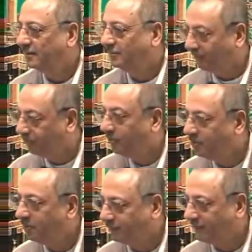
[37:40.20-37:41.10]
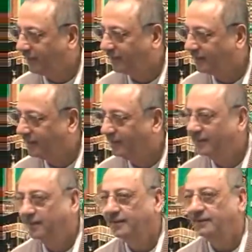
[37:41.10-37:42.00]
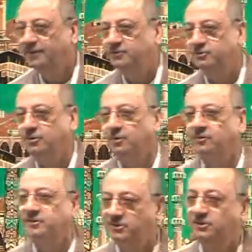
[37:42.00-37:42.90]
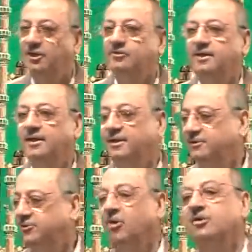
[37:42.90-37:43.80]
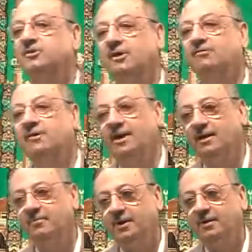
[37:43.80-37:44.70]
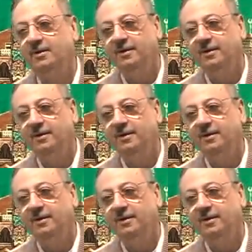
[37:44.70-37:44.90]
mafulun mutlaq. So this is how the scholars of grammar